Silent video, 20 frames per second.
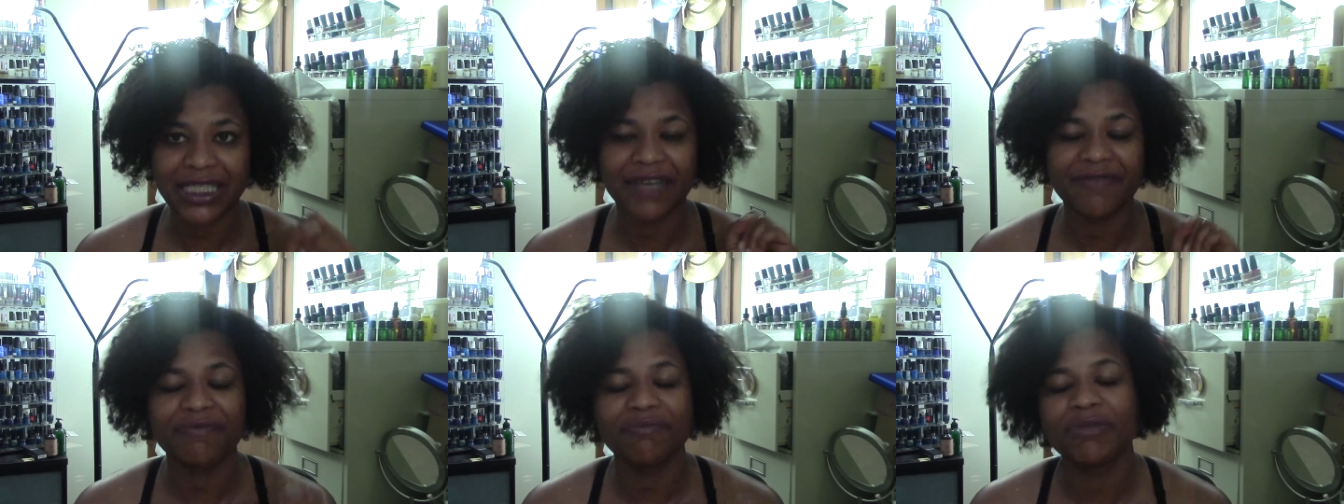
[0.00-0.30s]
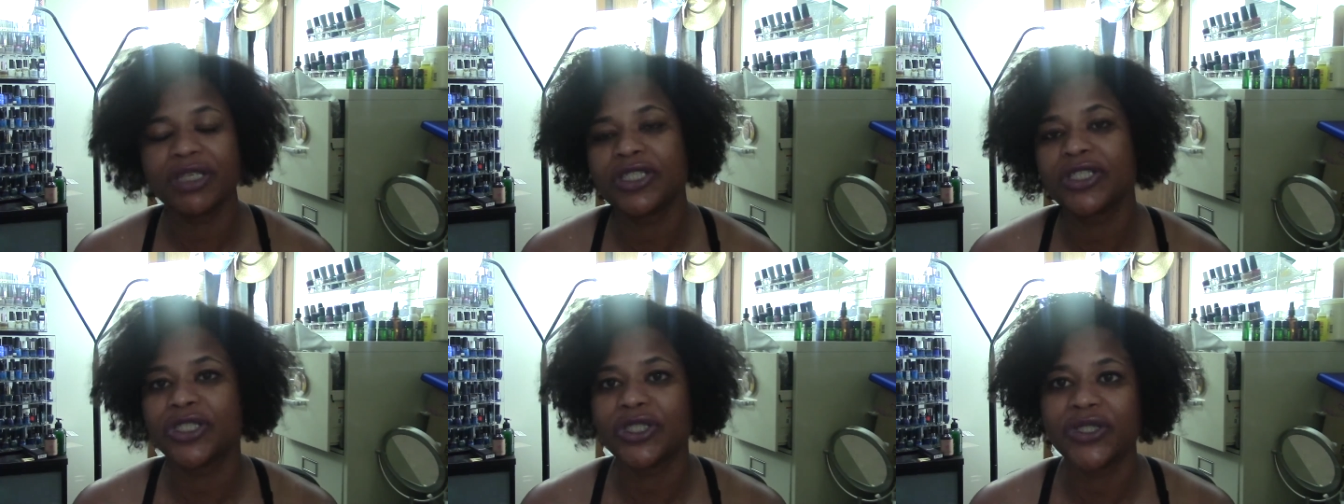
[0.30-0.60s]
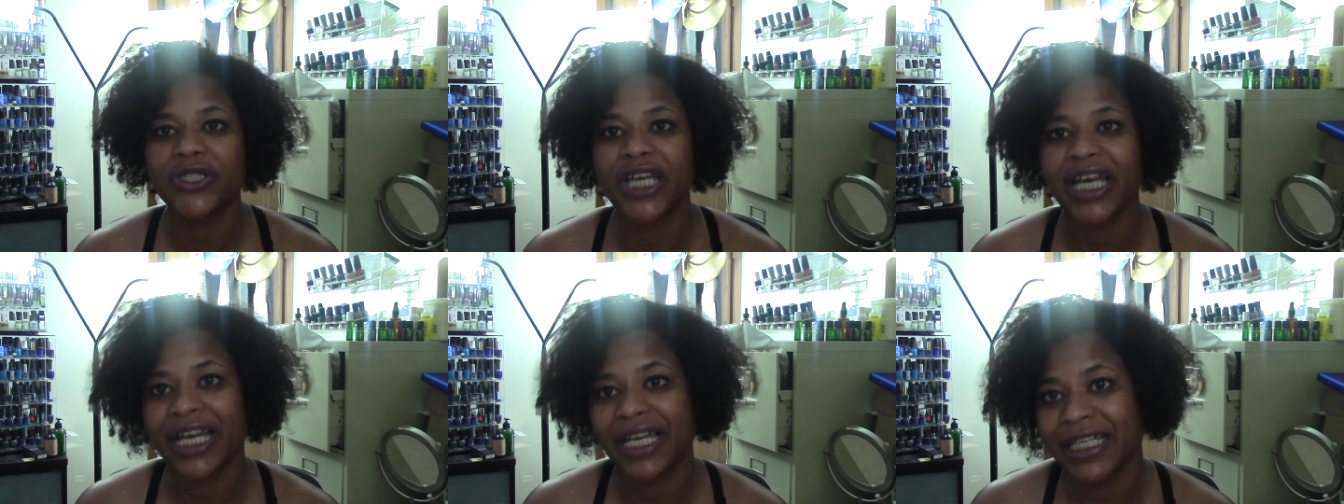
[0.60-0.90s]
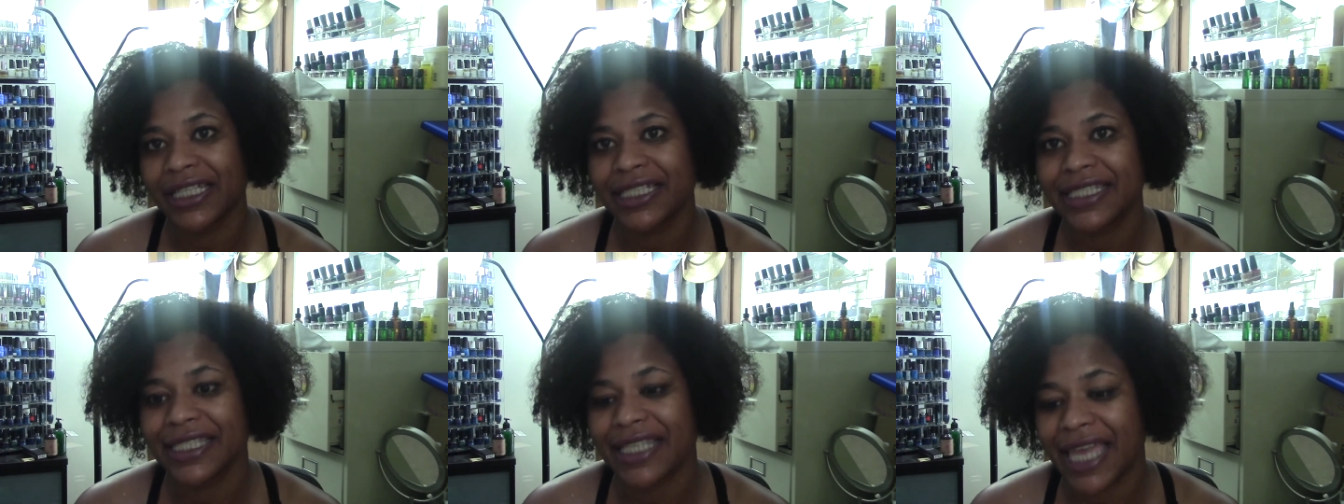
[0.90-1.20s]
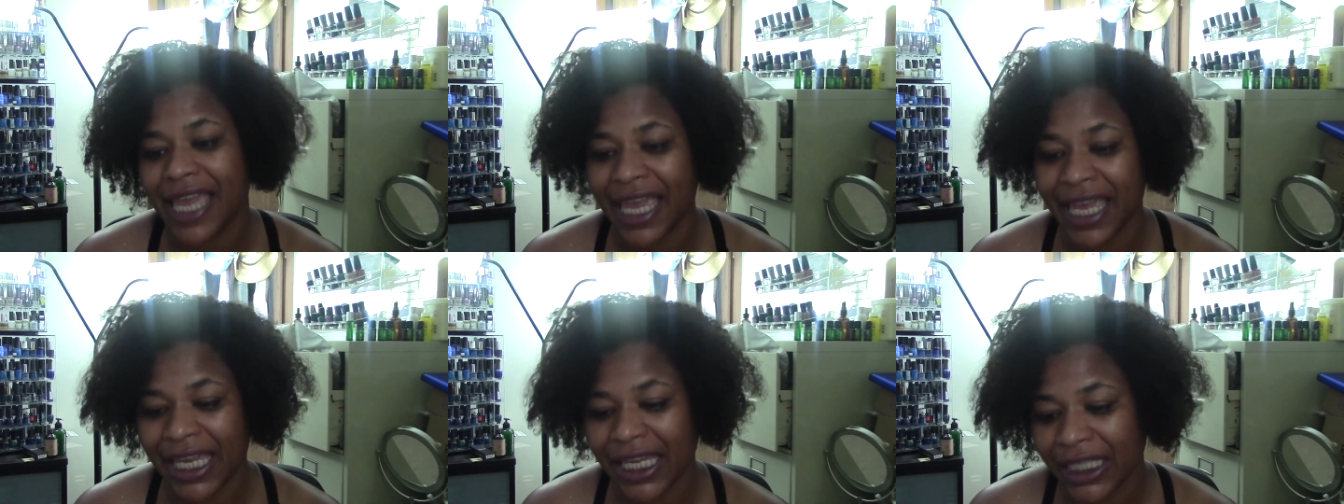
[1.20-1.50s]
I've missed you guys,
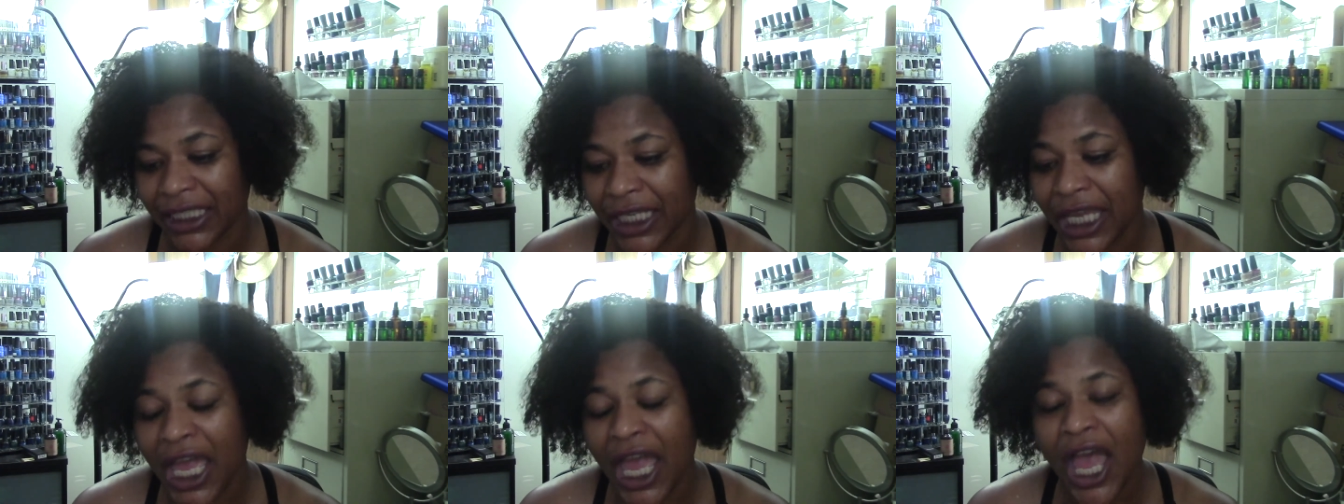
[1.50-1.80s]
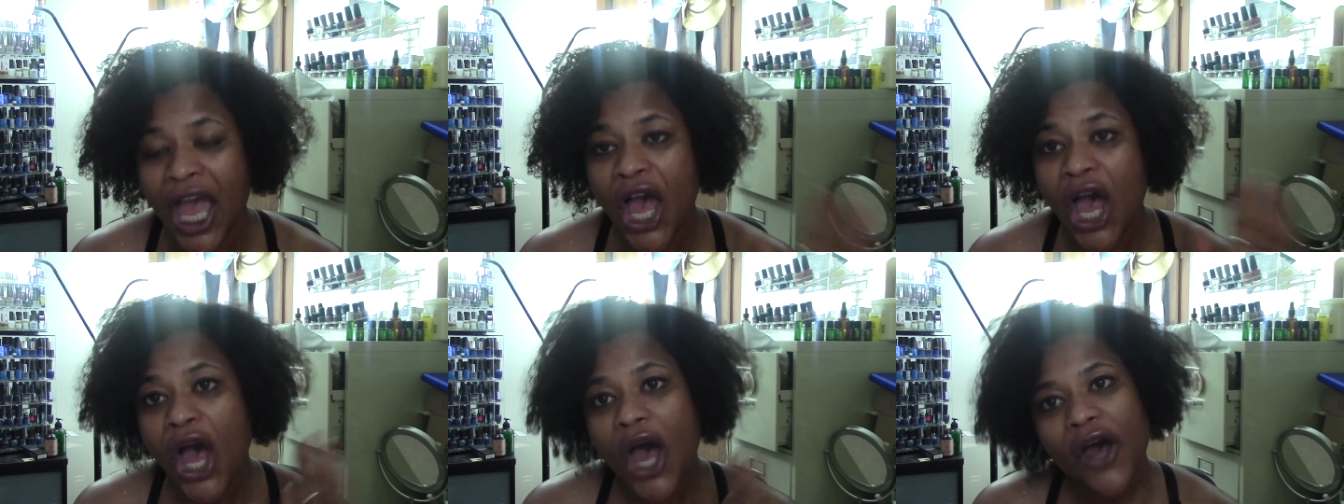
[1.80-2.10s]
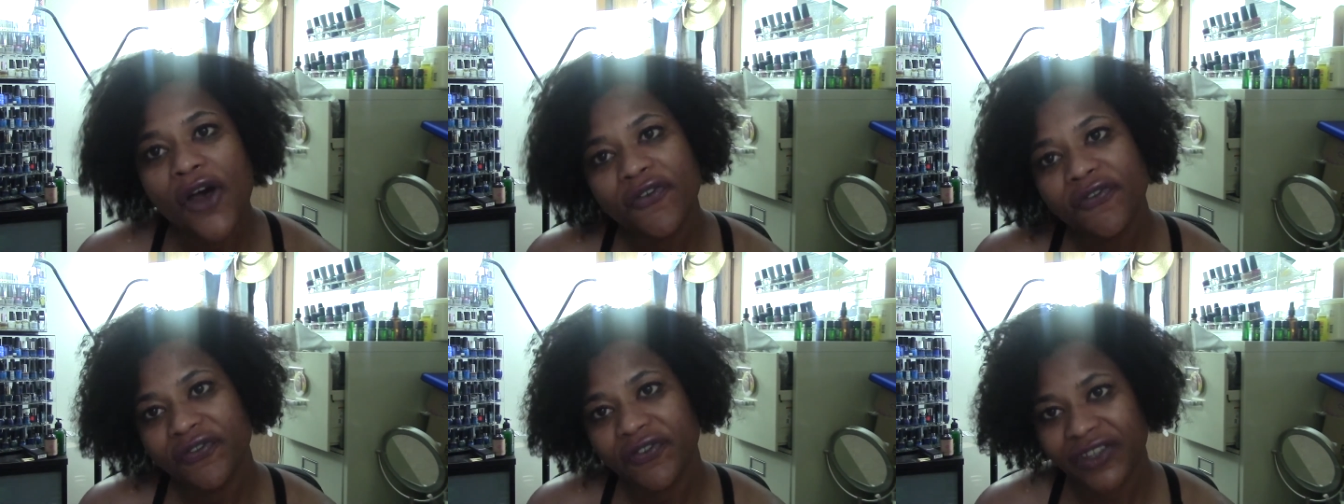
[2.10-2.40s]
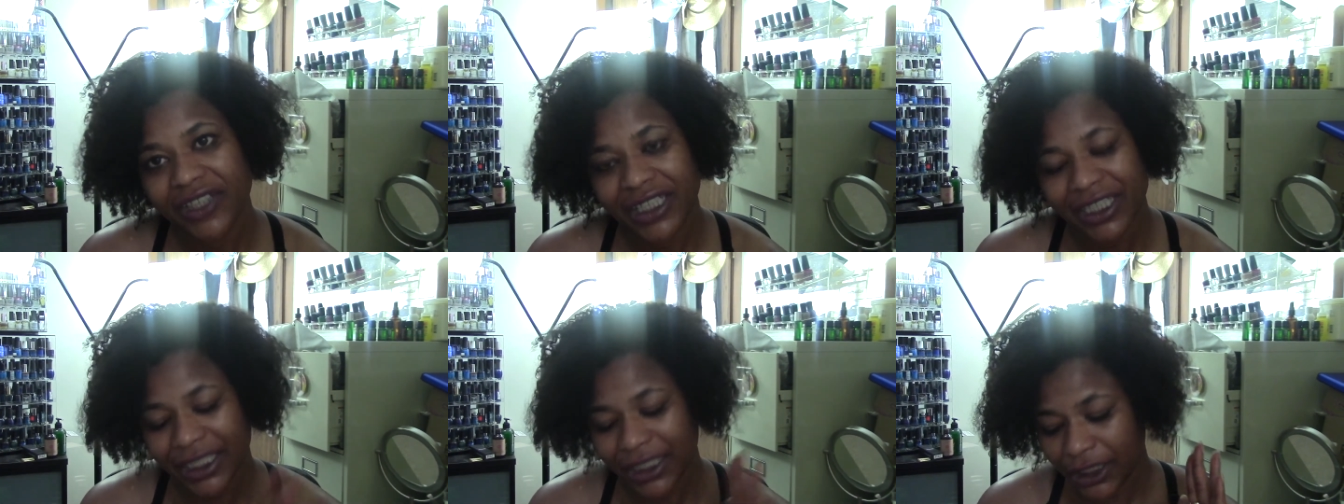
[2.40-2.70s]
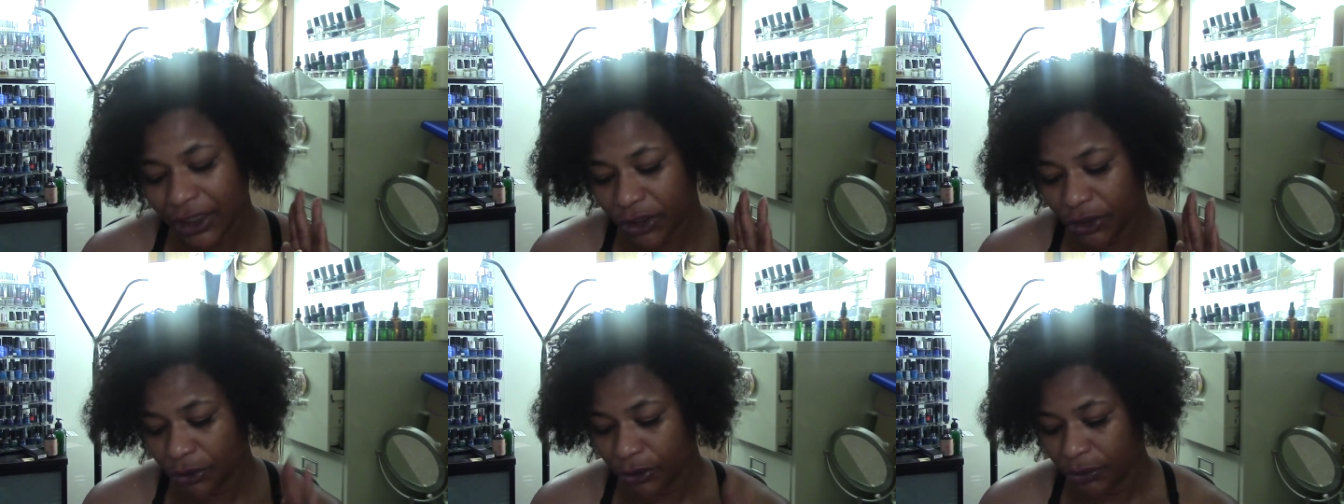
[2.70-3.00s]
and hopefully
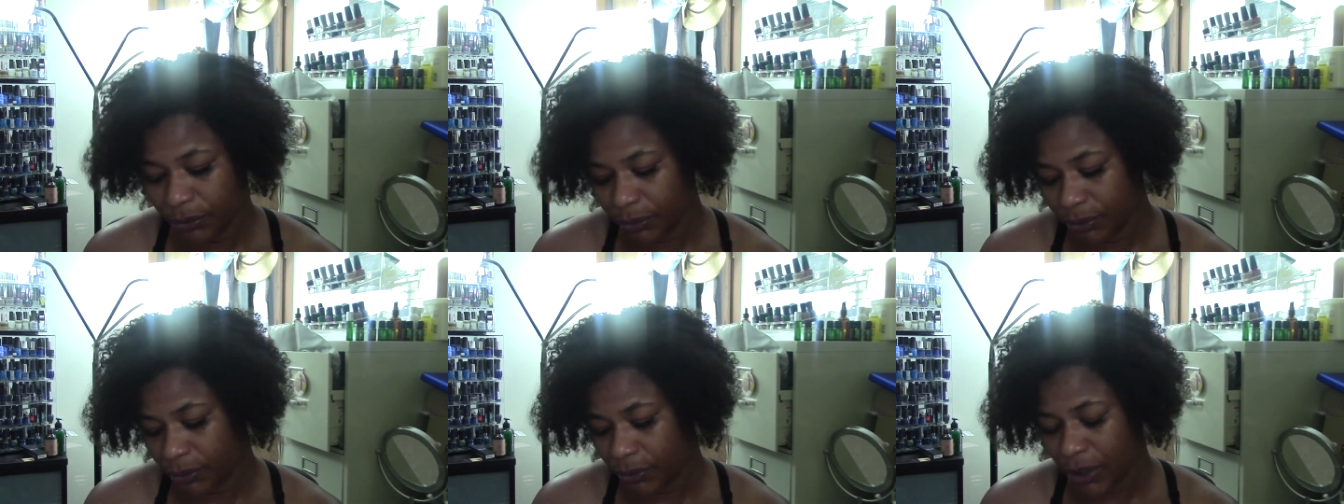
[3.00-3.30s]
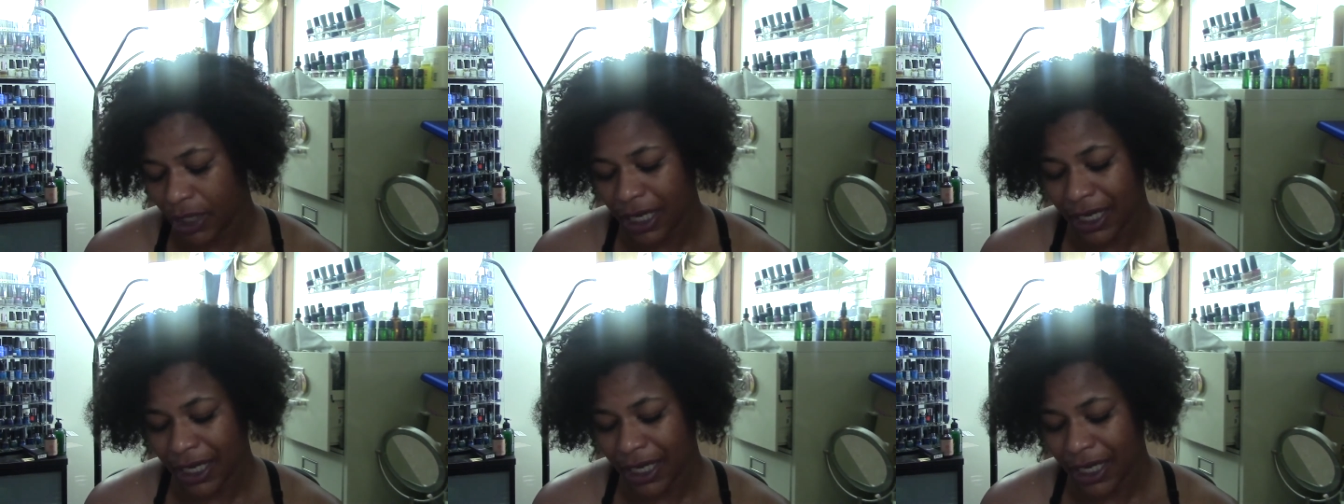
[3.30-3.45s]
you